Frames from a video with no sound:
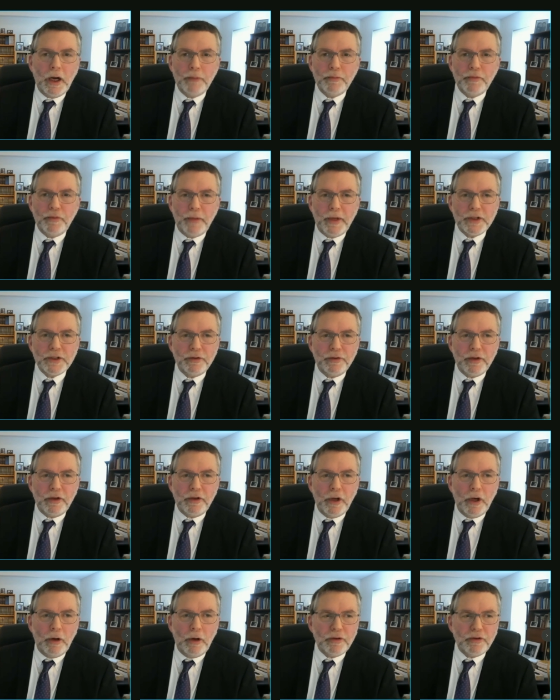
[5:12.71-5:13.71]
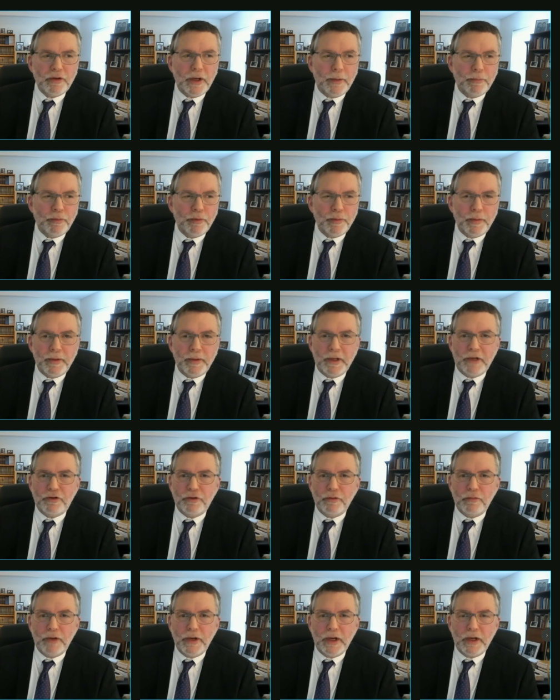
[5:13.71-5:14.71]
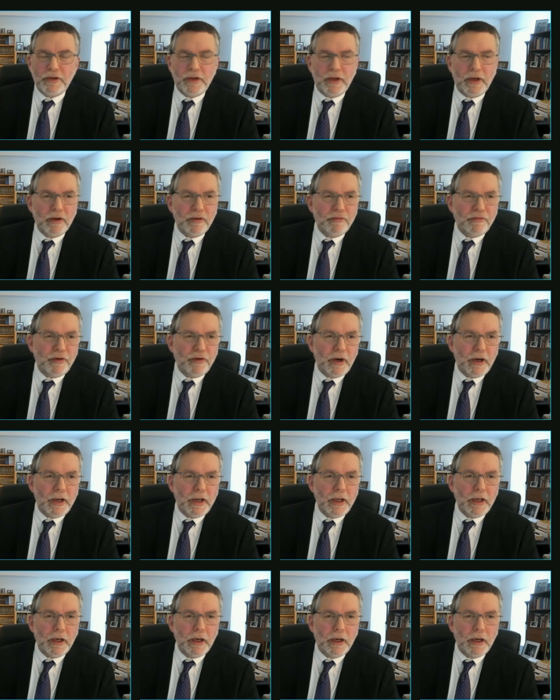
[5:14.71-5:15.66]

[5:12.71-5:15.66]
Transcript: to make sure that no attempt will be made to re-identify